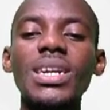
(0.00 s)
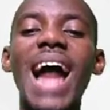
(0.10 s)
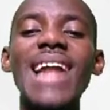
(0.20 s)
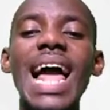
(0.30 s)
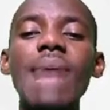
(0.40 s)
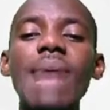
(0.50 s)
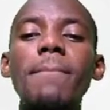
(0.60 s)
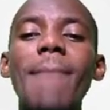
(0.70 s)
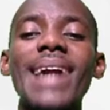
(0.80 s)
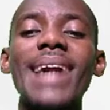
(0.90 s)
aligned with the
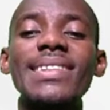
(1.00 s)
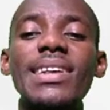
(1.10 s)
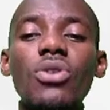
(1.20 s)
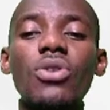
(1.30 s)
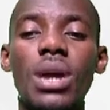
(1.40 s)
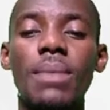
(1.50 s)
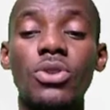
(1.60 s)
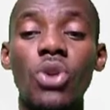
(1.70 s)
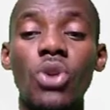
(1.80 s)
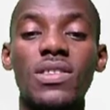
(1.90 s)
magnetic
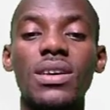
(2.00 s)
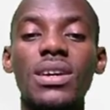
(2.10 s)
north,